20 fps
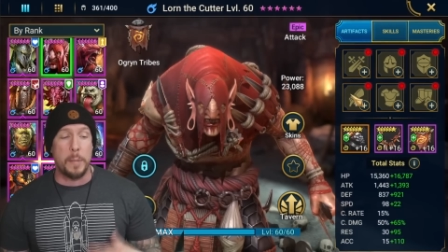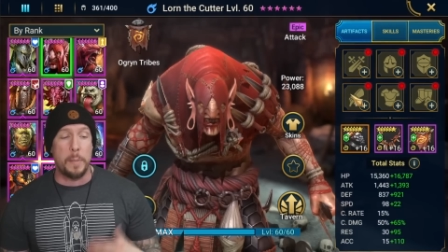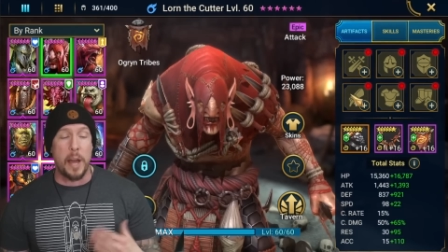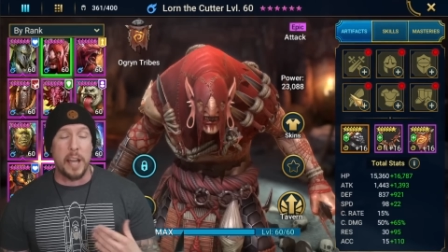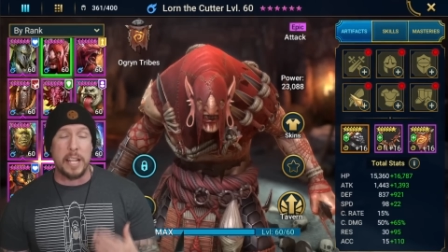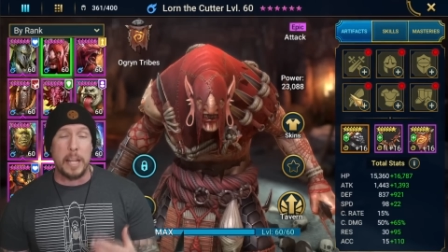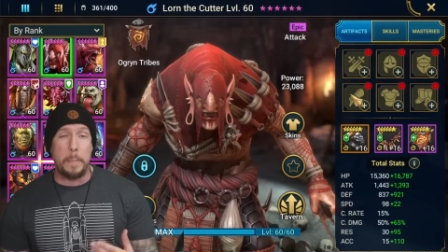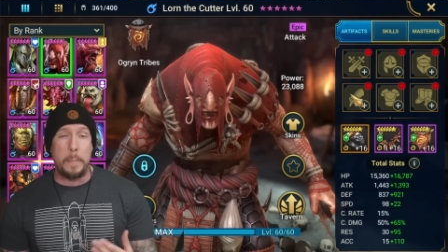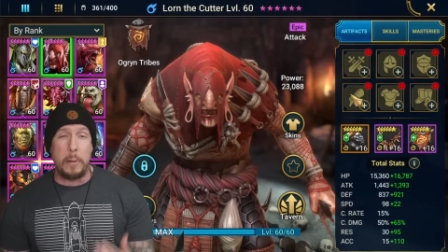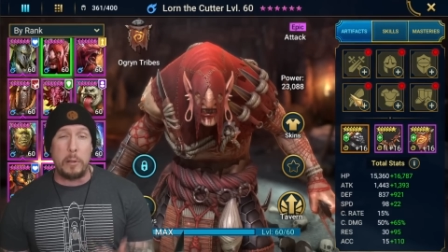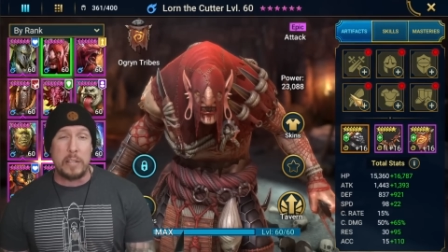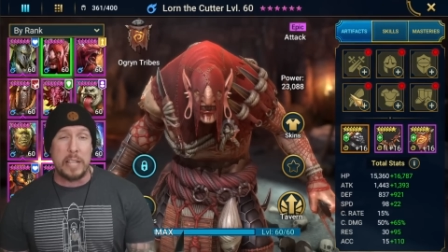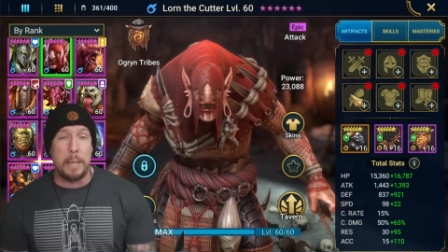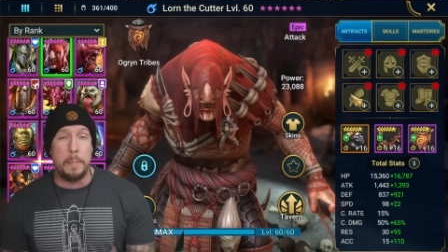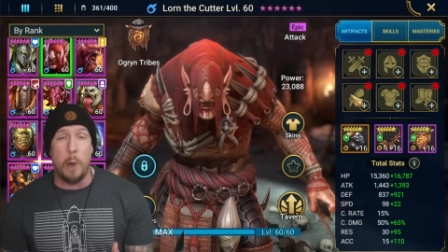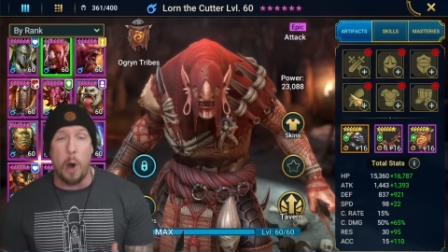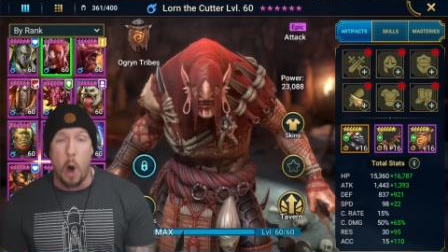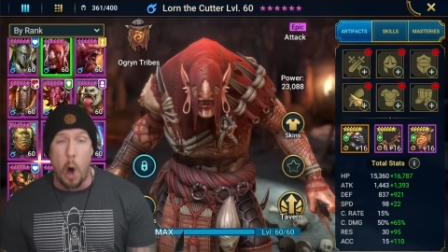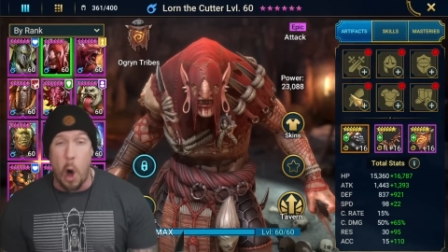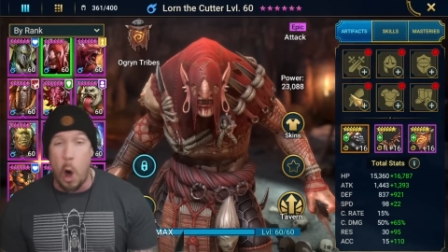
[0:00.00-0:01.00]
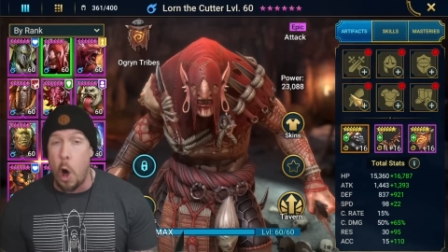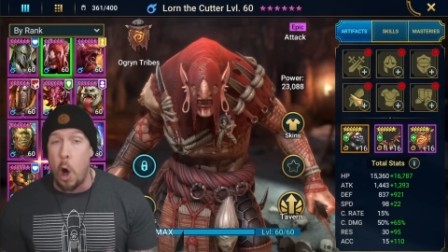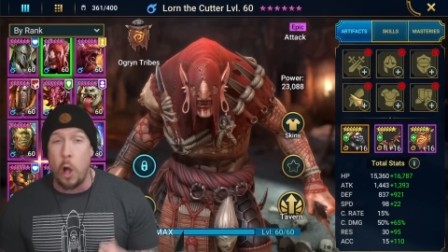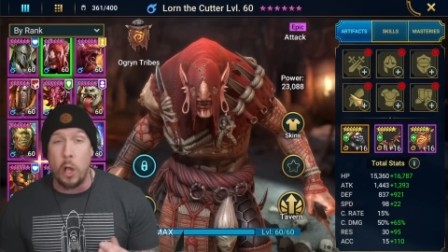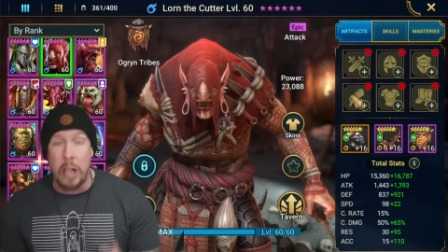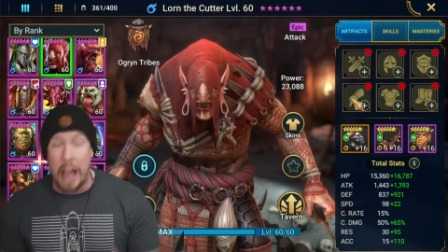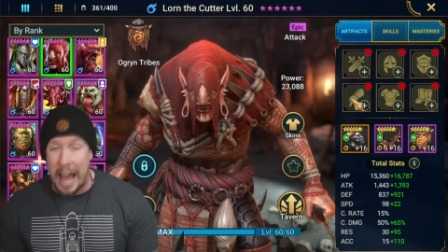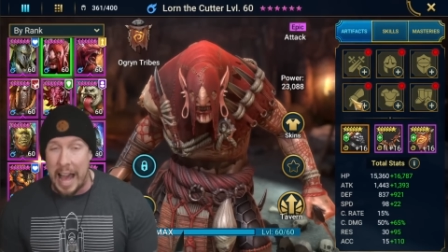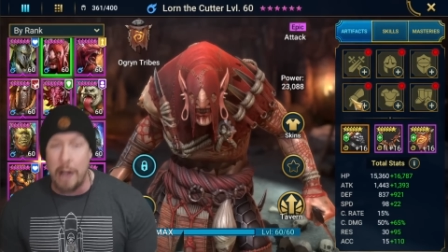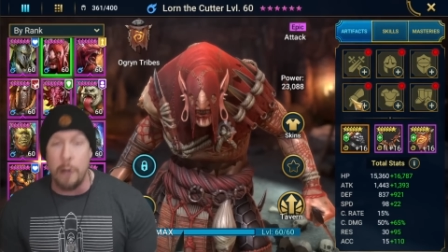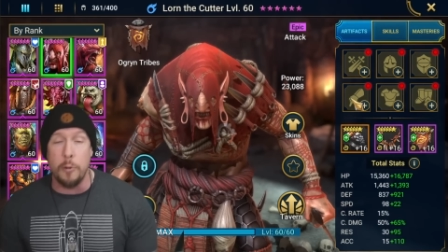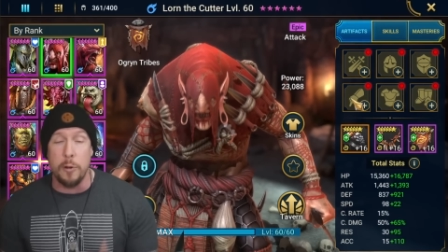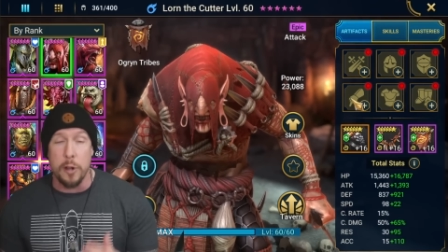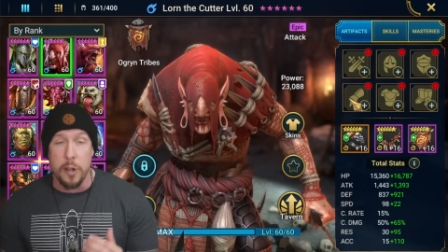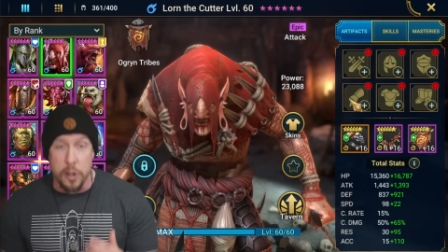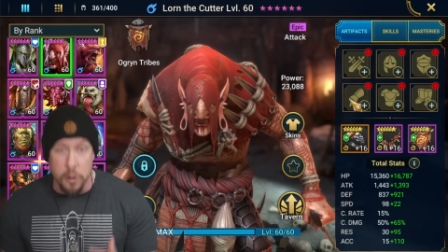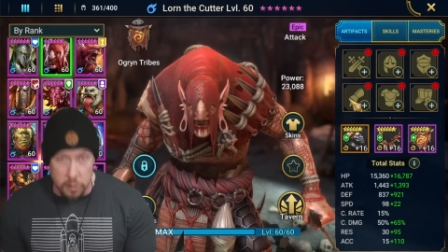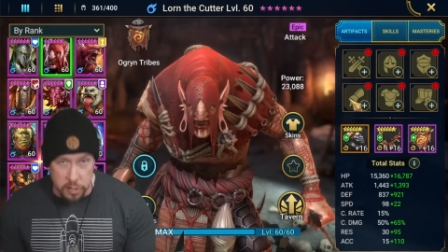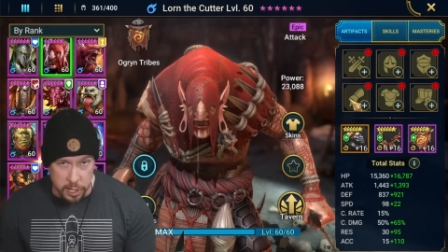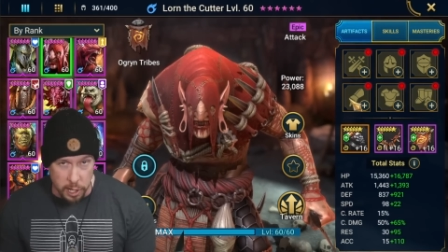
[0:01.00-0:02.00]
I'm not going to build him all-out
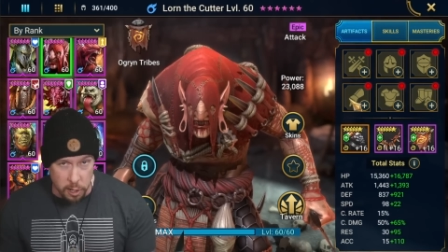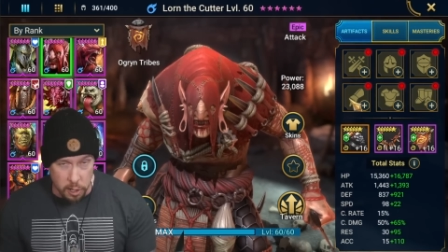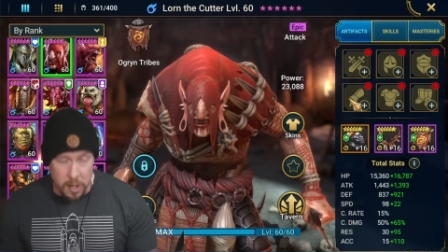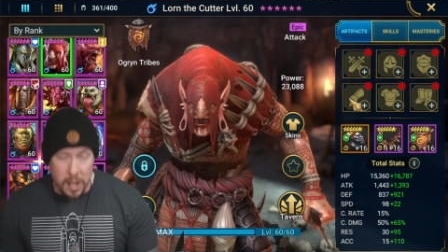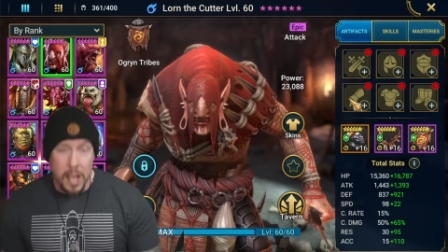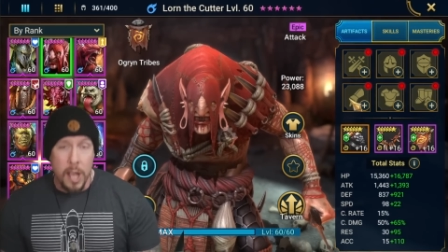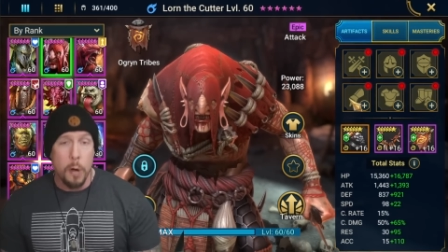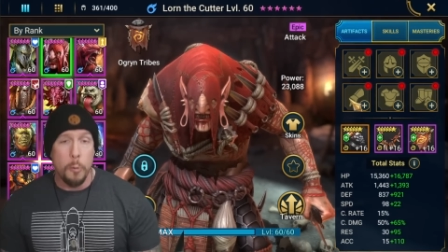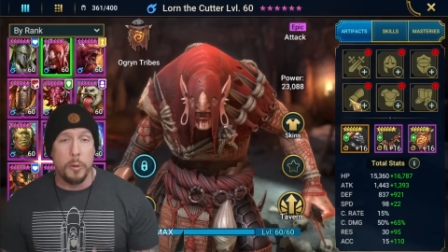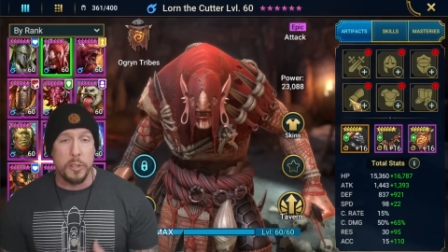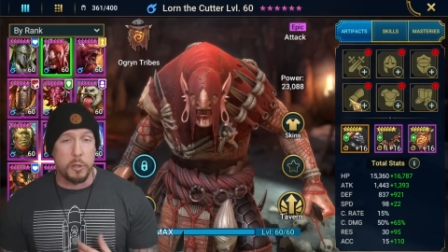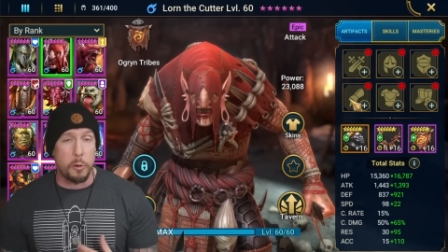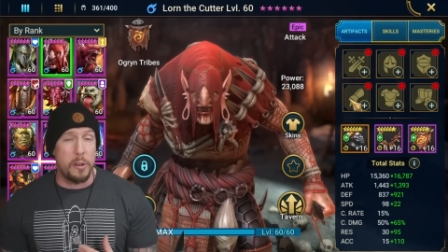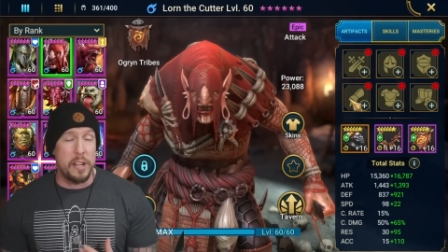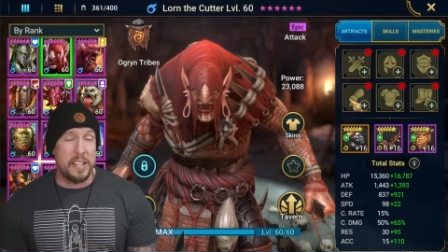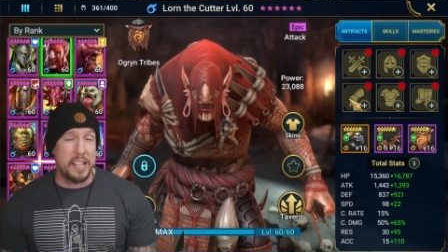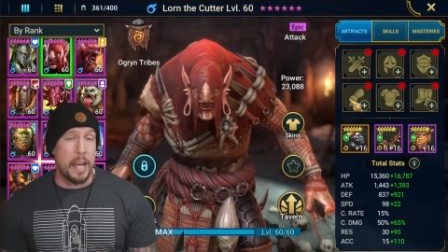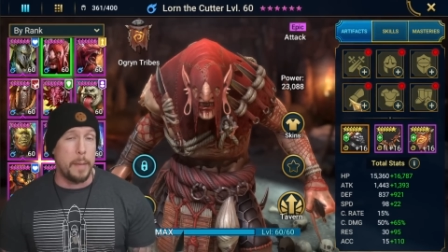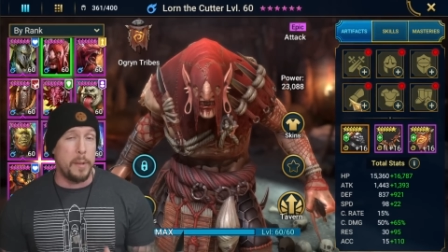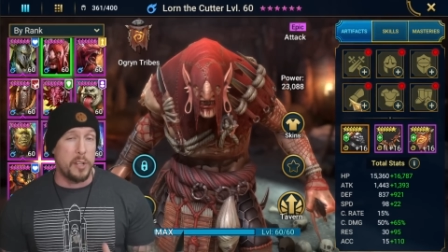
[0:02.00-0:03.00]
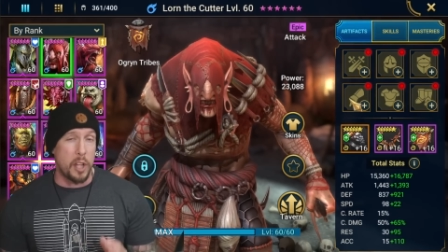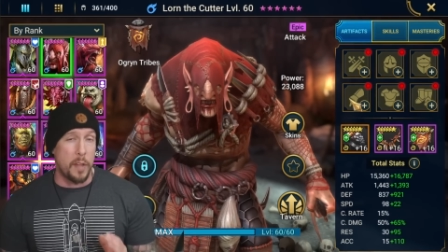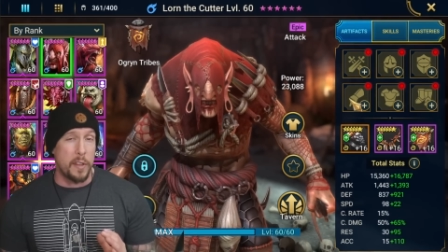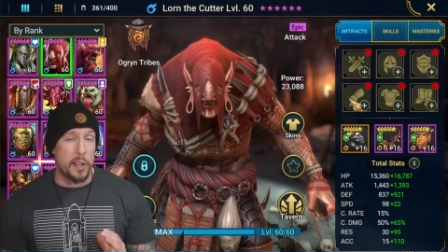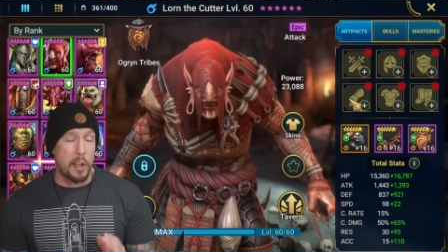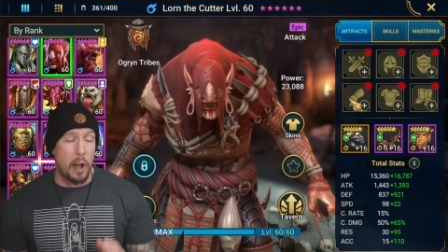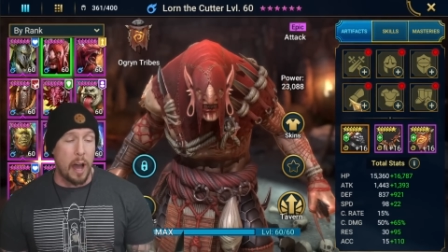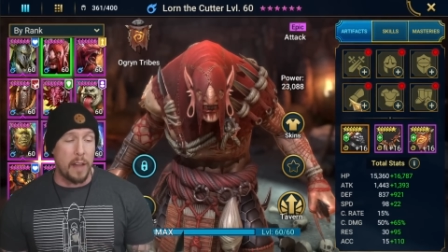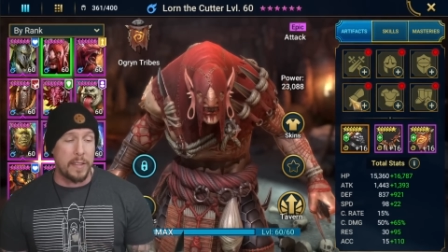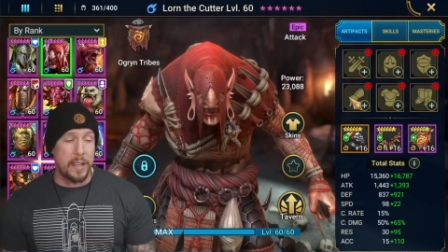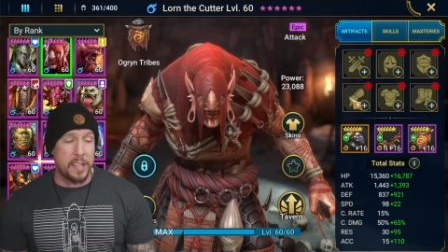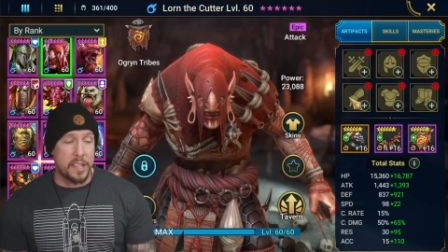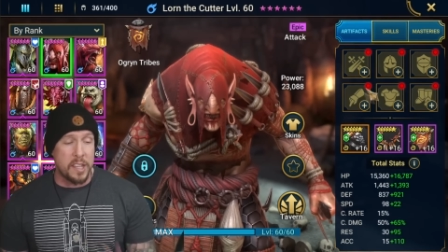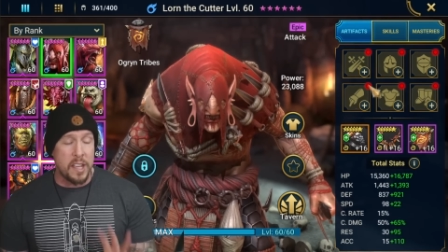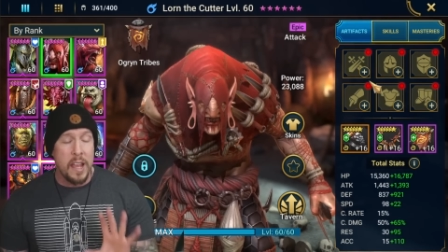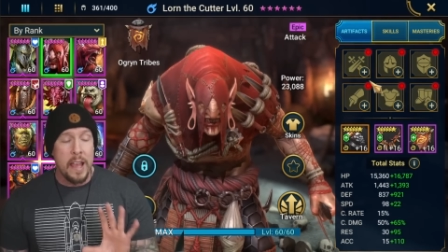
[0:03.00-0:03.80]
nuker with crit damage on the gauntlets.